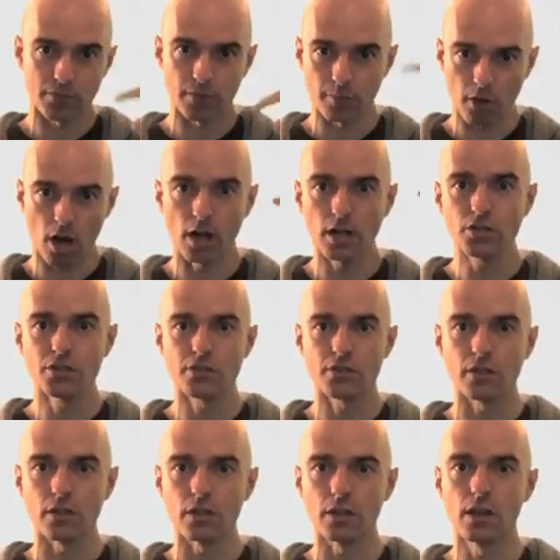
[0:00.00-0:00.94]

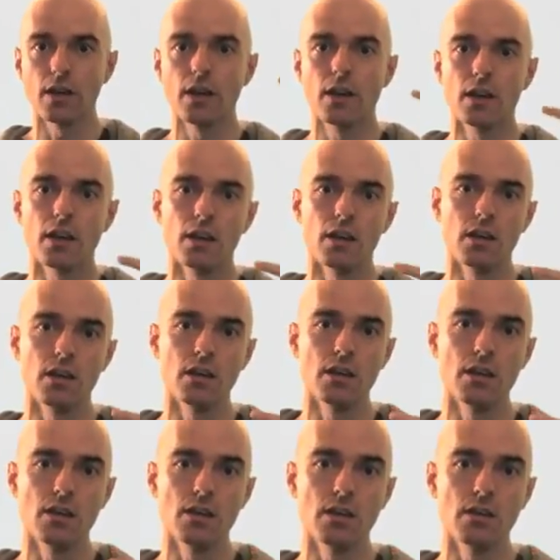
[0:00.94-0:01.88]
subconsciously
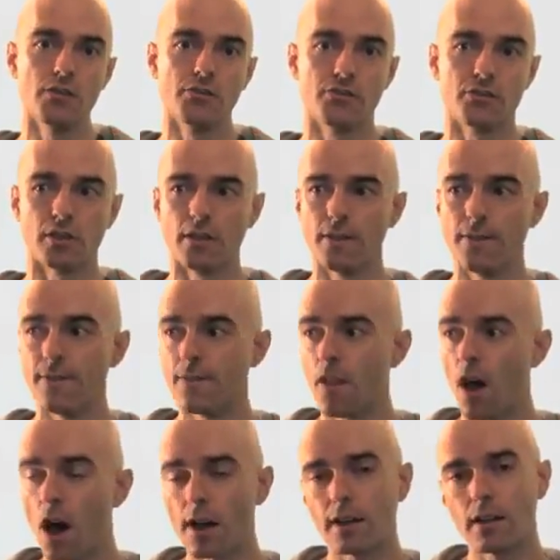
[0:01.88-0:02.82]
is
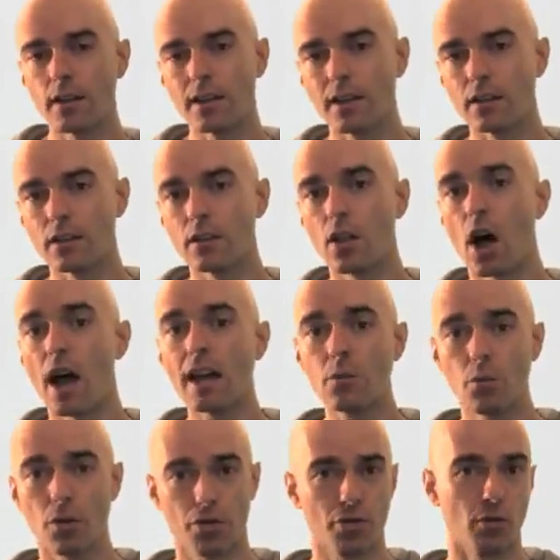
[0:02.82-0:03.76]
not in
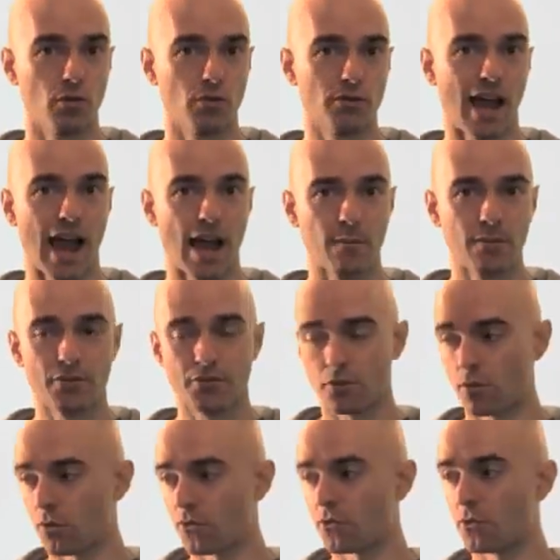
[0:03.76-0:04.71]
line with those
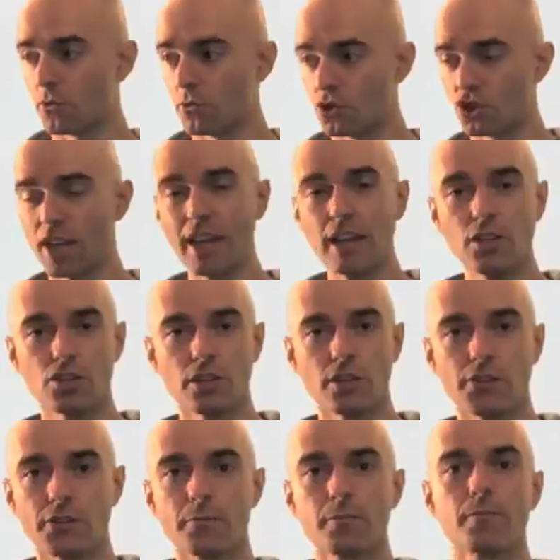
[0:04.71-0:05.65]
habits or those new
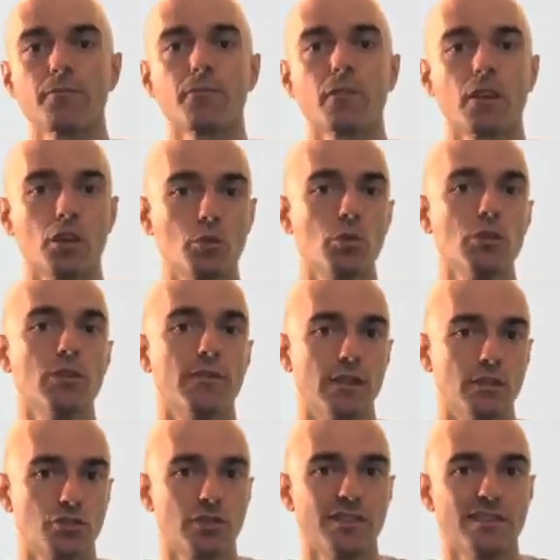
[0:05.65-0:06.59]
changes, you will
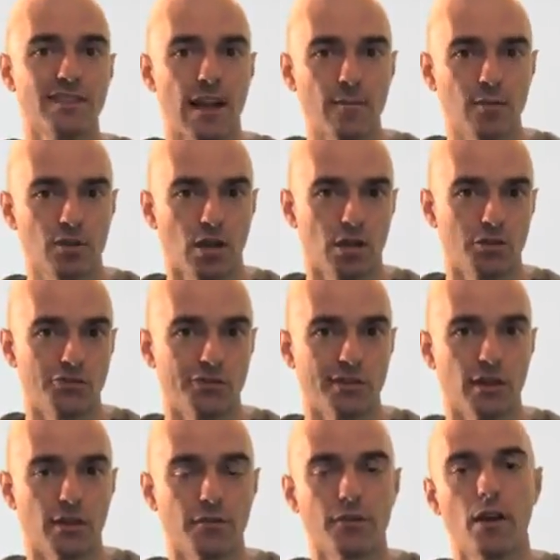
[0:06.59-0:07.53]
eventually sabotage
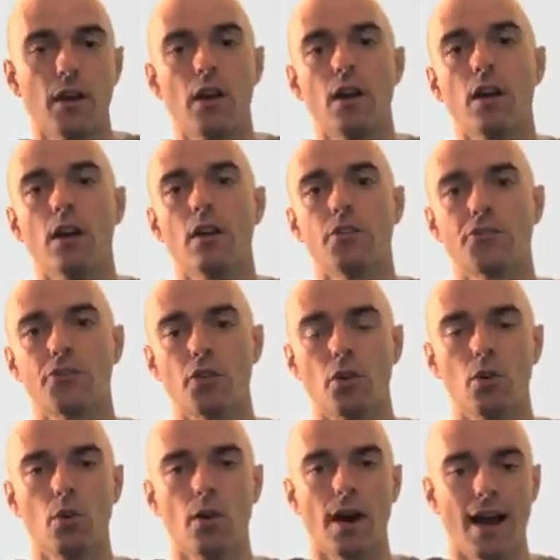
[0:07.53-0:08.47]
yourself.
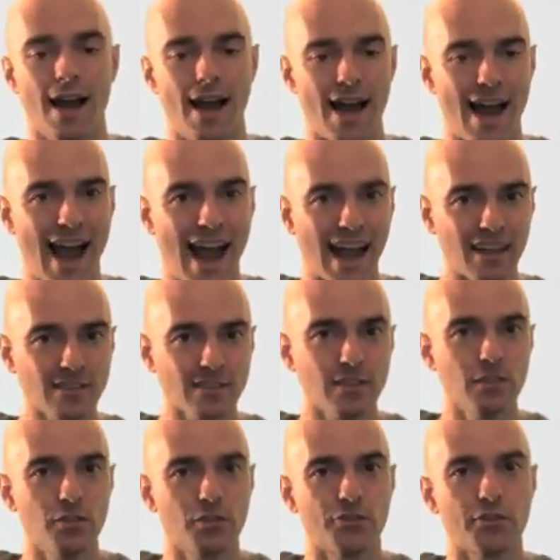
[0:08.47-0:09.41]
So
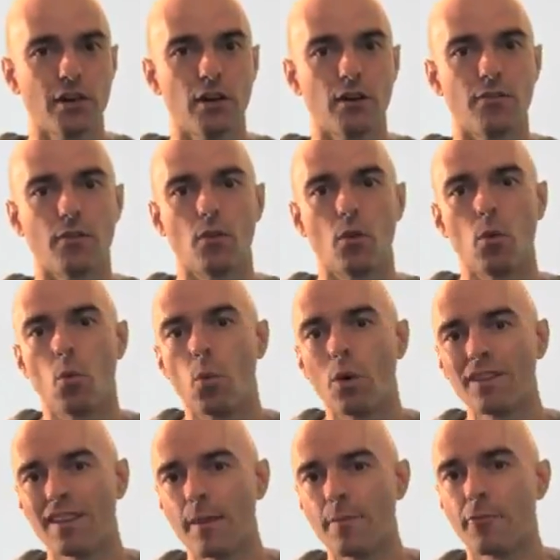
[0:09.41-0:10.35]
asking yourself,
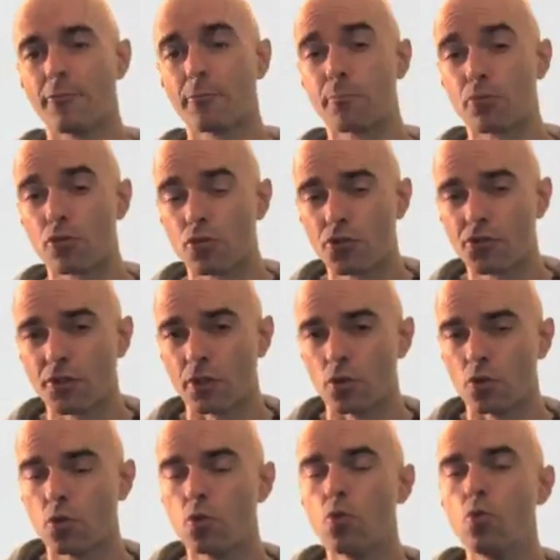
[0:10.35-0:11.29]
what type of
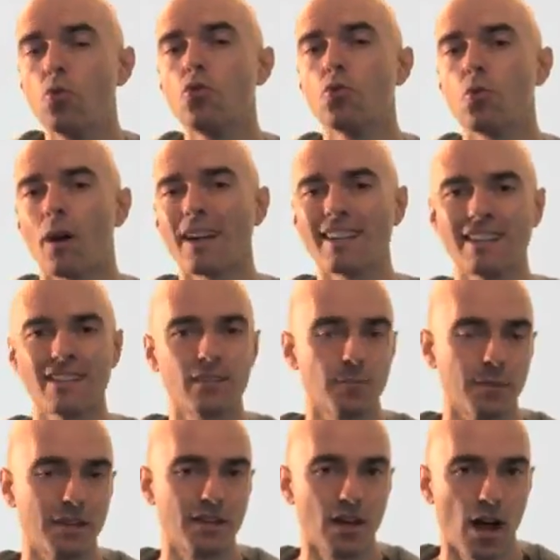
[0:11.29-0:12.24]
person, who do I need
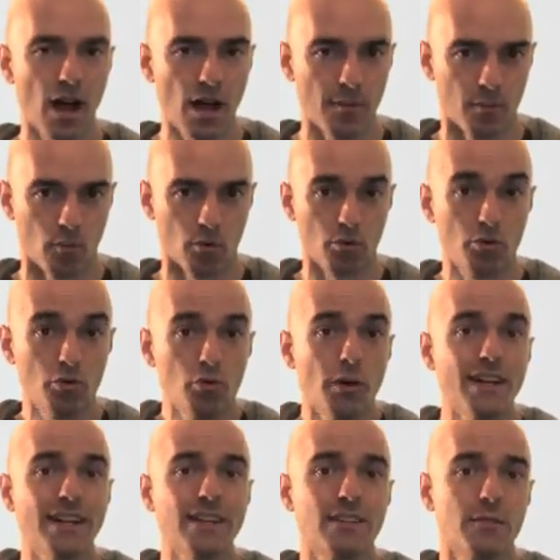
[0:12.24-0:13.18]
to become, or who
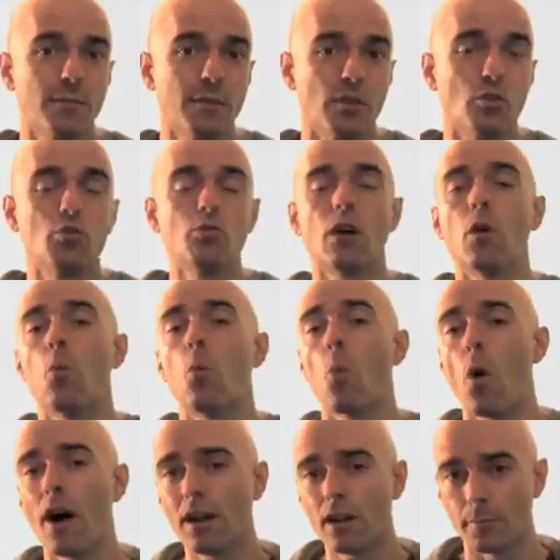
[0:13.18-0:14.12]
do I need to be, who do I
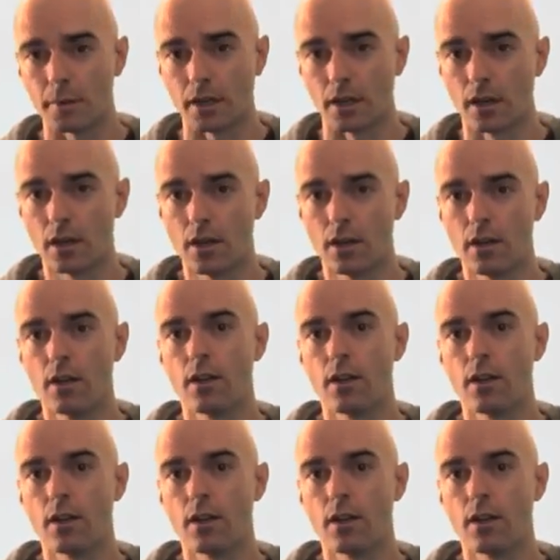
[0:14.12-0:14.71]
want to be